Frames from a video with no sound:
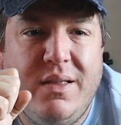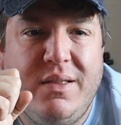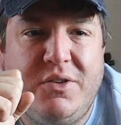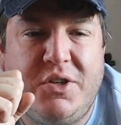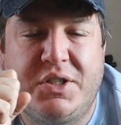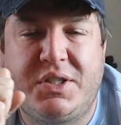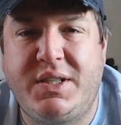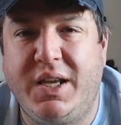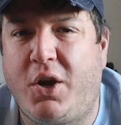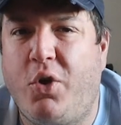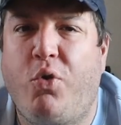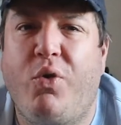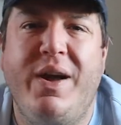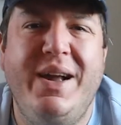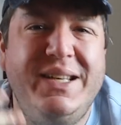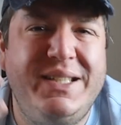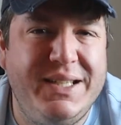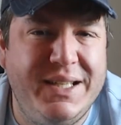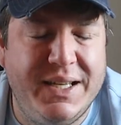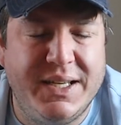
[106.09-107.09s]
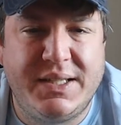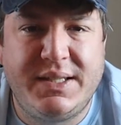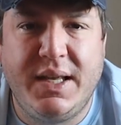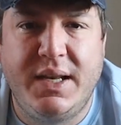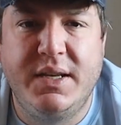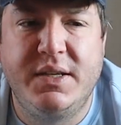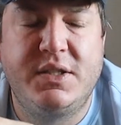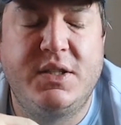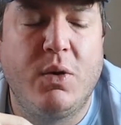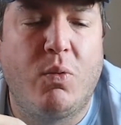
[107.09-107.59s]
just the craziness
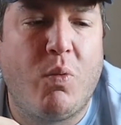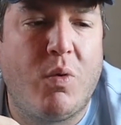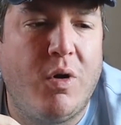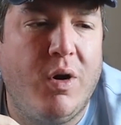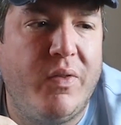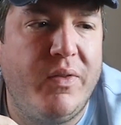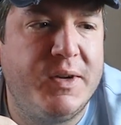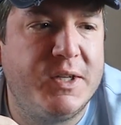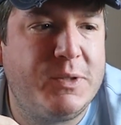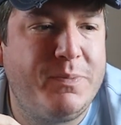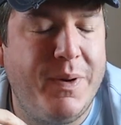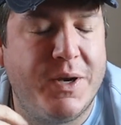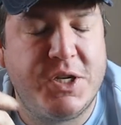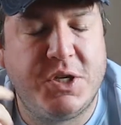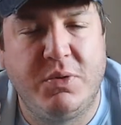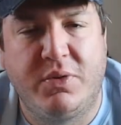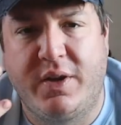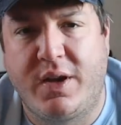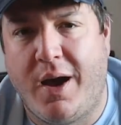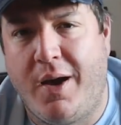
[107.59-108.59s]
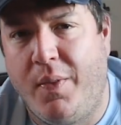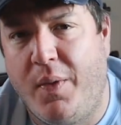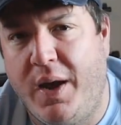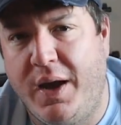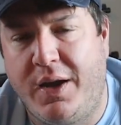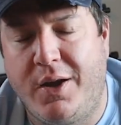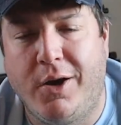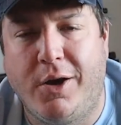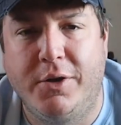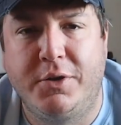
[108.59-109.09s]
that is the world, and especially with like
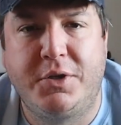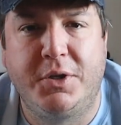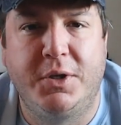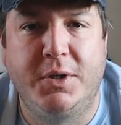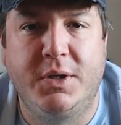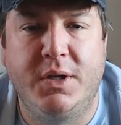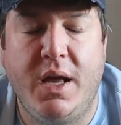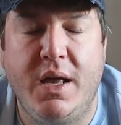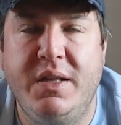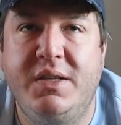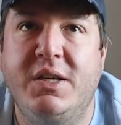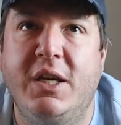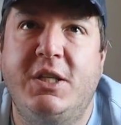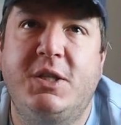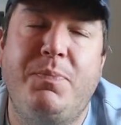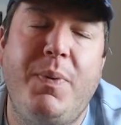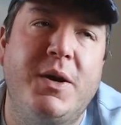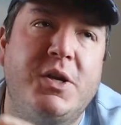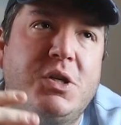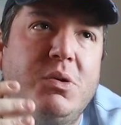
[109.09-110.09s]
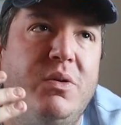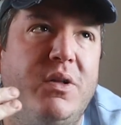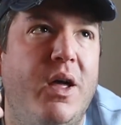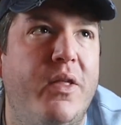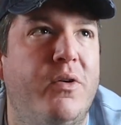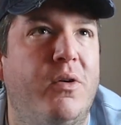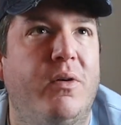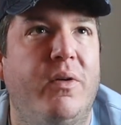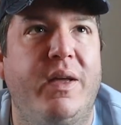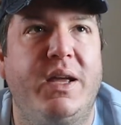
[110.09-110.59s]
online culture, and especially with
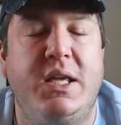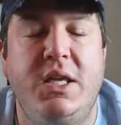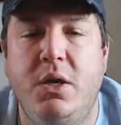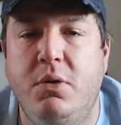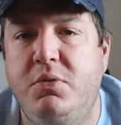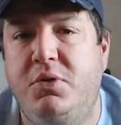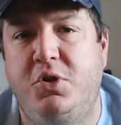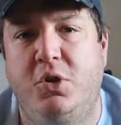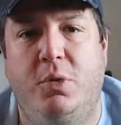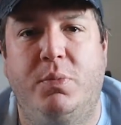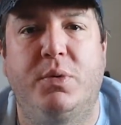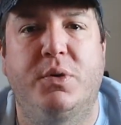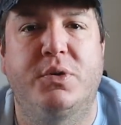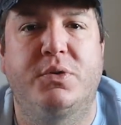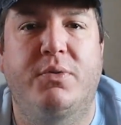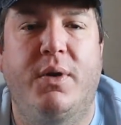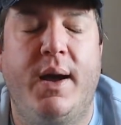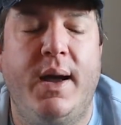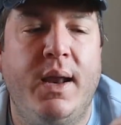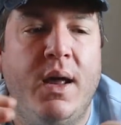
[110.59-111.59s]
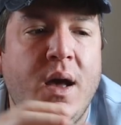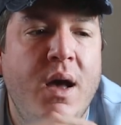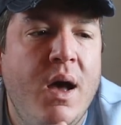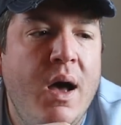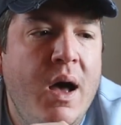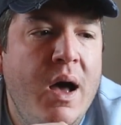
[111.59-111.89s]
other like YouTubers, right?